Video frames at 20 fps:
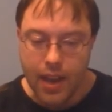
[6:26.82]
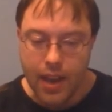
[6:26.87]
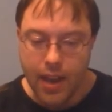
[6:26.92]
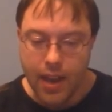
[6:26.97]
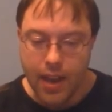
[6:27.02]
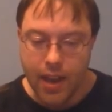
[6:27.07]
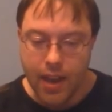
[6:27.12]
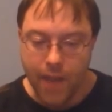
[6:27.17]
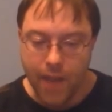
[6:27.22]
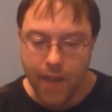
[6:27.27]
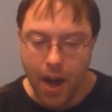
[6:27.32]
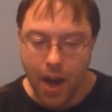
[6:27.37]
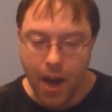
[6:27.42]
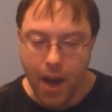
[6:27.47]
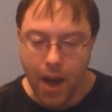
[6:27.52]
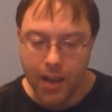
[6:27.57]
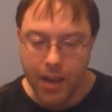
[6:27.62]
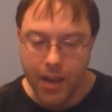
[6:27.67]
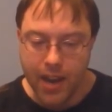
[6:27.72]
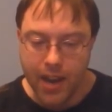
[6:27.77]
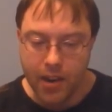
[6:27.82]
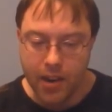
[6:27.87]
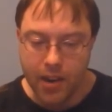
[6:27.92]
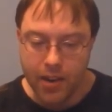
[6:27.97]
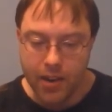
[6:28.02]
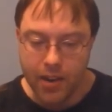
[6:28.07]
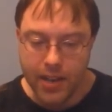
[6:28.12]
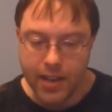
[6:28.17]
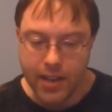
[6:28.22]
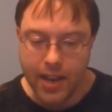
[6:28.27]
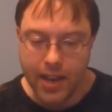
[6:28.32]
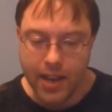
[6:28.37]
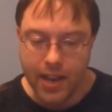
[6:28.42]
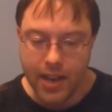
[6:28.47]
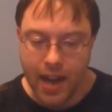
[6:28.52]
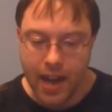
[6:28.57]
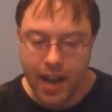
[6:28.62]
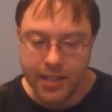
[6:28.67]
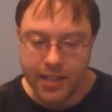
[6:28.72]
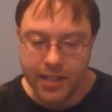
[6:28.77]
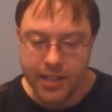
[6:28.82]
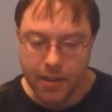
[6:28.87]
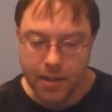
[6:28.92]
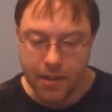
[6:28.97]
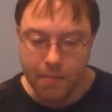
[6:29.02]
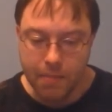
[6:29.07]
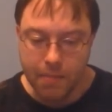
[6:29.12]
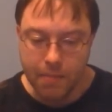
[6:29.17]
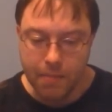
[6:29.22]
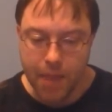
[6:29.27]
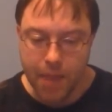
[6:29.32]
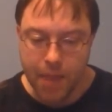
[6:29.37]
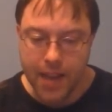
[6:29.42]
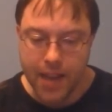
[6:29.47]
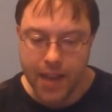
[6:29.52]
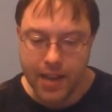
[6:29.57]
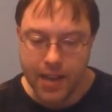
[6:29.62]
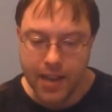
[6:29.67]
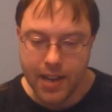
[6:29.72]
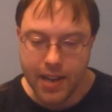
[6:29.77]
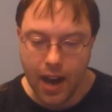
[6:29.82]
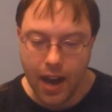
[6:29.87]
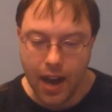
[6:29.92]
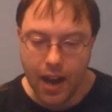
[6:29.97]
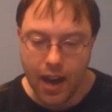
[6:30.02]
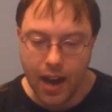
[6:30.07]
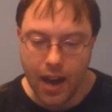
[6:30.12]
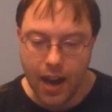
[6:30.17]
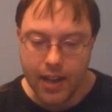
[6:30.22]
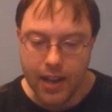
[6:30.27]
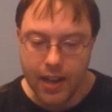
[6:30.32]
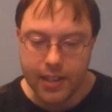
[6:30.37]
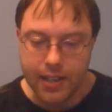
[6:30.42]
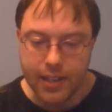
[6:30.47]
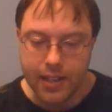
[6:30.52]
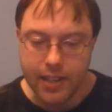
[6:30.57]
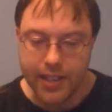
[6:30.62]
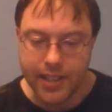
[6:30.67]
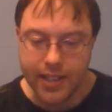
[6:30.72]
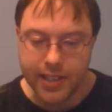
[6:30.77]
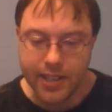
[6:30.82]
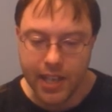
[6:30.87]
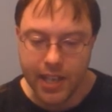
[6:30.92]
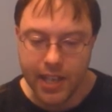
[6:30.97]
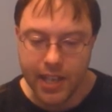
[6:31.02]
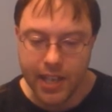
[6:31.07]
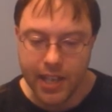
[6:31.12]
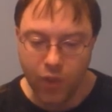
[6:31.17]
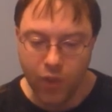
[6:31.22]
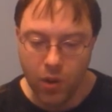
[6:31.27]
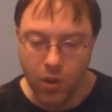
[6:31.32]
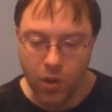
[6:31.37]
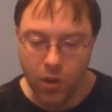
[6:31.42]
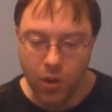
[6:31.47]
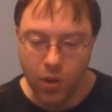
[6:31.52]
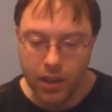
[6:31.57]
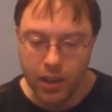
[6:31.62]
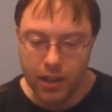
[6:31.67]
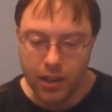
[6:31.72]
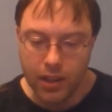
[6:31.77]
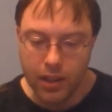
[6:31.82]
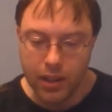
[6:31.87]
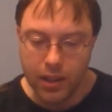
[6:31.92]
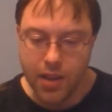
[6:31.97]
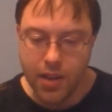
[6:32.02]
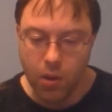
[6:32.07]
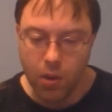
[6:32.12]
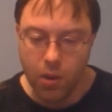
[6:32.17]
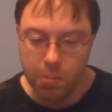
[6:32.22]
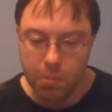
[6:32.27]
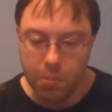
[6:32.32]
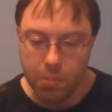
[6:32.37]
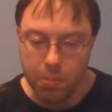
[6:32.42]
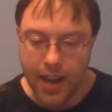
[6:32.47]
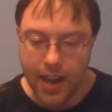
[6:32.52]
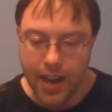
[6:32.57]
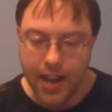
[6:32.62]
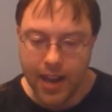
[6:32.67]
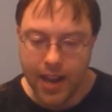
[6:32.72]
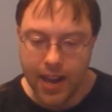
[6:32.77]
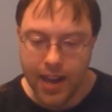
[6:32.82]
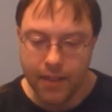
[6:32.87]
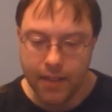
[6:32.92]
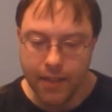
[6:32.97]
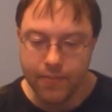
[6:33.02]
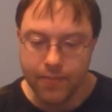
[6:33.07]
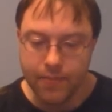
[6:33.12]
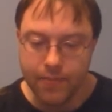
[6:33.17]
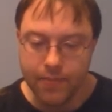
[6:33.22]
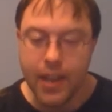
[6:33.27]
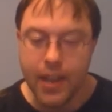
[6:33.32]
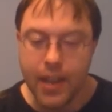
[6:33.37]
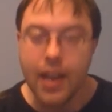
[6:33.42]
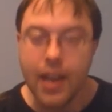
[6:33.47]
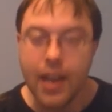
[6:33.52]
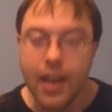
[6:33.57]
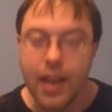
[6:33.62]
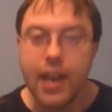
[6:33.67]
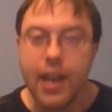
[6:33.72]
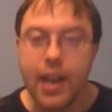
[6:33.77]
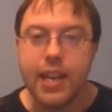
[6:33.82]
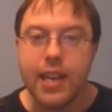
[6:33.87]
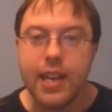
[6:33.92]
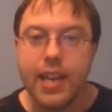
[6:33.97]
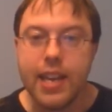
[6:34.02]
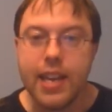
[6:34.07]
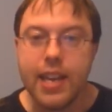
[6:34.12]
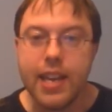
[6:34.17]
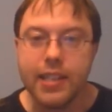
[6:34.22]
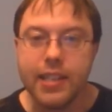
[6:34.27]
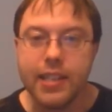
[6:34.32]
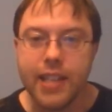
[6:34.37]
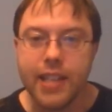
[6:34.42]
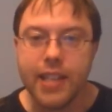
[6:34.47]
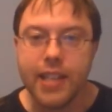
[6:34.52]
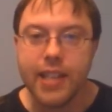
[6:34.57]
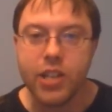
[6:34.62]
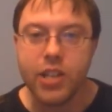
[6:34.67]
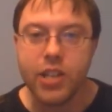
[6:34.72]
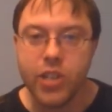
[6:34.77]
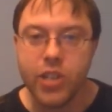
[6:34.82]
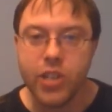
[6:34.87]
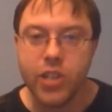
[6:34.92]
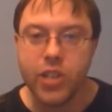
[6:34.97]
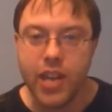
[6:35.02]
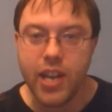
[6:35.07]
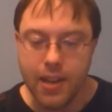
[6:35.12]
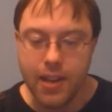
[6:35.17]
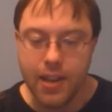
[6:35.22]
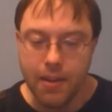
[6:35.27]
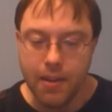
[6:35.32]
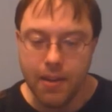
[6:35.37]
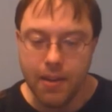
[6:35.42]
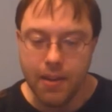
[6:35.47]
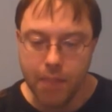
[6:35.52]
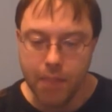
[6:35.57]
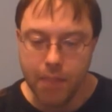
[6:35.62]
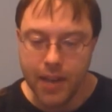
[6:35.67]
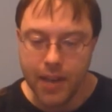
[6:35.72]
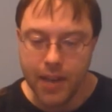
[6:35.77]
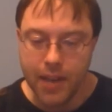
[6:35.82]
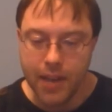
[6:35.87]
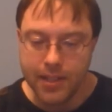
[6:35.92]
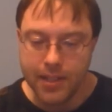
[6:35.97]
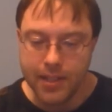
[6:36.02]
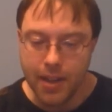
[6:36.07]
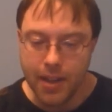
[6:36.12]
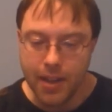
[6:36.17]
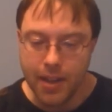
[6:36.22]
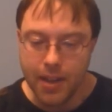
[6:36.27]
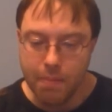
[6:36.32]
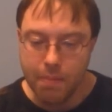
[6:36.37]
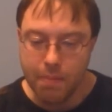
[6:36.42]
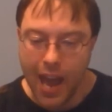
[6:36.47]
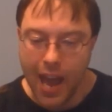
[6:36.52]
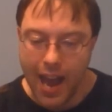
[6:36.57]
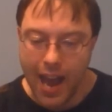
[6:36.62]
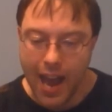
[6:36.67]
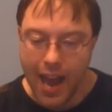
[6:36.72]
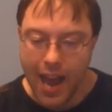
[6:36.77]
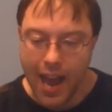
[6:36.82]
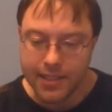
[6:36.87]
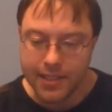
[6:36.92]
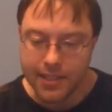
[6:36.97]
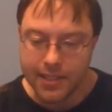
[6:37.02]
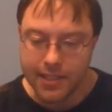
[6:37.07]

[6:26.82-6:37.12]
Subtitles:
If a player cannot make a successful legal play, he slash she must pass.